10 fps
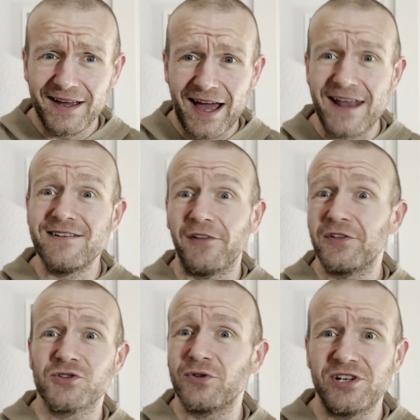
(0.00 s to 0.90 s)
and
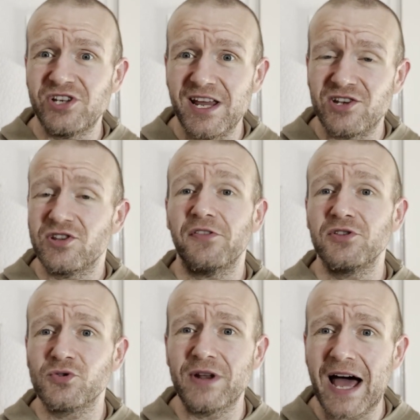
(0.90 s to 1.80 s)
nothing's going to change,
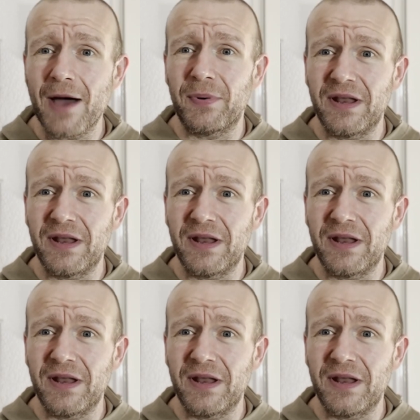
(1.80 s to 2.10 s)
nothing's going to happen.